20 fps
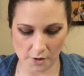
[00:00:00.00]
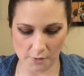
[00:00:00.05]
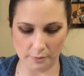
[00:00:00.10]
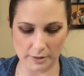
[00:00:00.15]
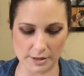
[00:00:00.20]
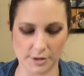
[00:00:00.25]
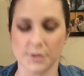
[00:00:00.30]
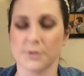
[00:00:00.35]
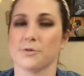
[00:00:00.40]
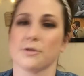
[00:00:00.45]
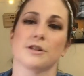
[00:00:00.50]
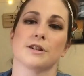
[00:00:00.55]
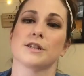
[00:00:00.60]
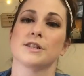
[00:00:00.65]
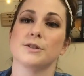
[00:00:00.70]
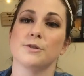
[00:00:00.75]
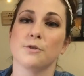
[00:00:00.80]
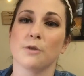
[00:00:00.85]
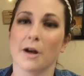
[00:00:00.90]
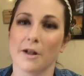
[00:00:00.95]
which in order
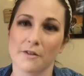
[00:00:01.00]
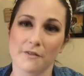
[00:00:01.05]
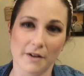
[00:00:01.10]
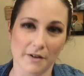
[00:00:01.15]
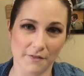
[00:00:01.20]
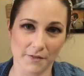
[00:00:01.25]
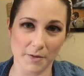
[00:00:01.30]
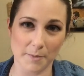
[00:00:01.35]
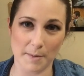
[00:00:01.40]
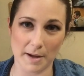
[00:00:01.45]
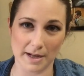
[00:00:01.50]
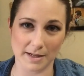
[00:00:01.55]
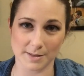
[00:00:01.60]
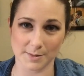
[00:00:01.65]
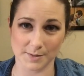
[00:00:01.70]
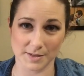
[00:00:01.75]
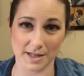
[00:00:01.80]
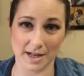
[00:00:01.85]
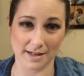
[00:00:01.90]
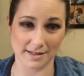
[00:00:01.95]
to qualify for the
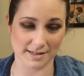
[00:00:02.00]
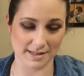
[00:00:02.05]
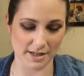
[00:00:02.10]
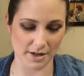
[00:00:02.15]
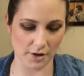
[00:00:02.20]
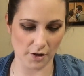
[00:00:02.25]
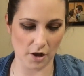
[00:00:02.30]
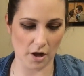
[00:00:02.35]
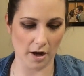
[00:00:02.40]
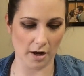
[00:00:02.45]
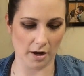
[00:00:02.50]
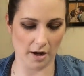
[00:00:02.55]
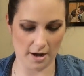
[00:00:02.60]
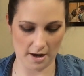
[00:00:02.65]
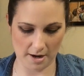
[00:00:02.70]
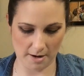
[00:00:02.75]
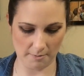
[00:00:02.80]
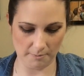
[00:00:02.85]
box of socks knit along,